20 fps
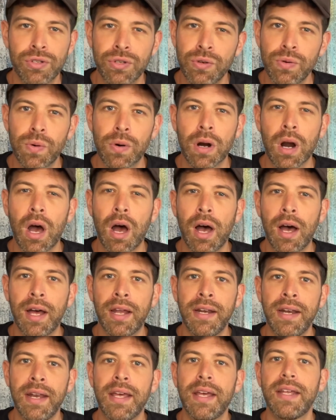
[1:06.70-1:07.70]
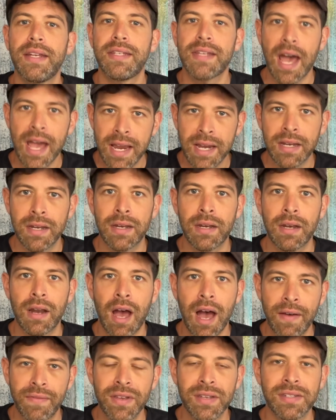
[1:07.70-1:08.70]
who were on Titan.
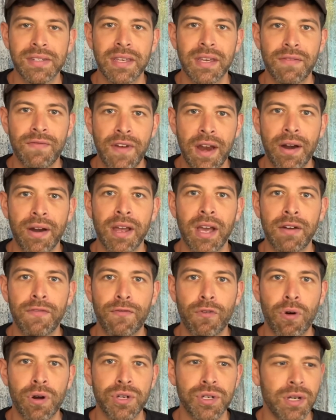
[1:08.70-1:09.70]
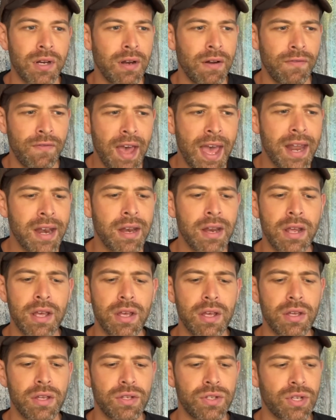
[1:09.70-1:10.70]
Obviously, a very unfortunate event.
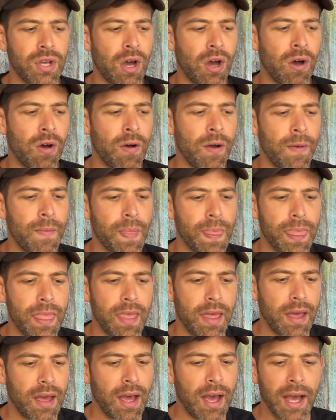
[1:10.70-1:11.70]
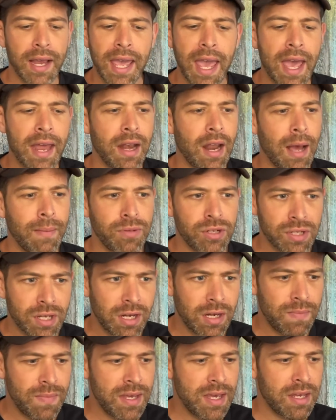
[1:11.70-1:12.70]
So, again, I'm just going
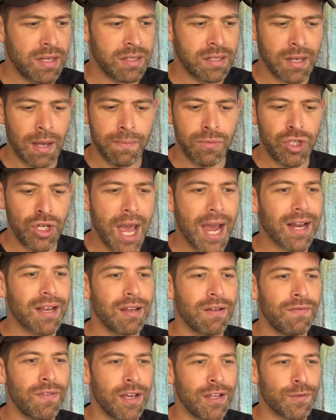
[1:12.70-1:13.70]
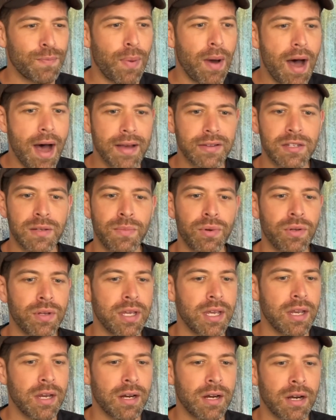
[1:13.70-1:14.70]
to be as objective as possible
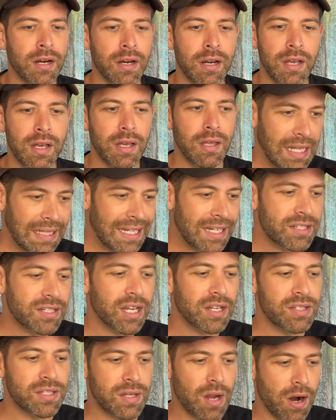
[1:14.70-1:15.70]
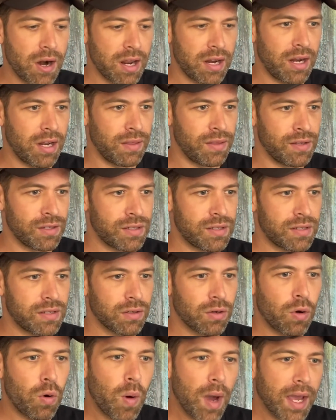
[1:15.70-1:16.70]
here. Let's get started in this
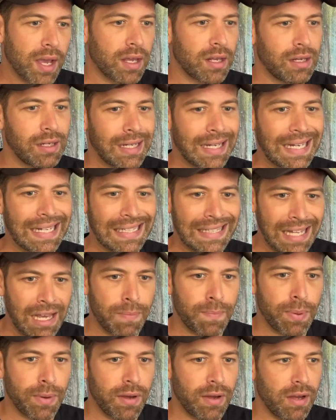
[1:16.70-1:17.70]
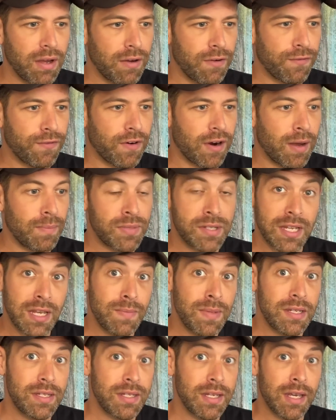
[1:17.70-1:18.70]
quick clip from
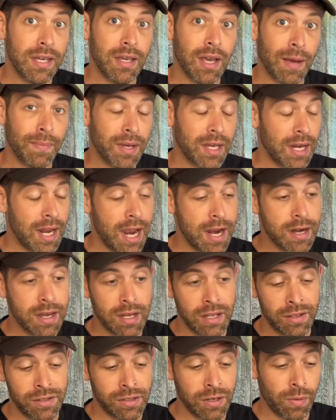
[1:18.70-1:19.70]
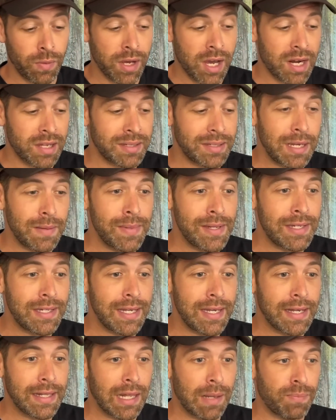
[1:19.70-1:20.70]
CBC. I'm Canadian, so we got a
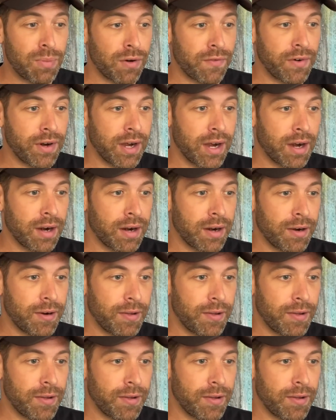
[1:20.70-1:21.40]
CBC clip over here.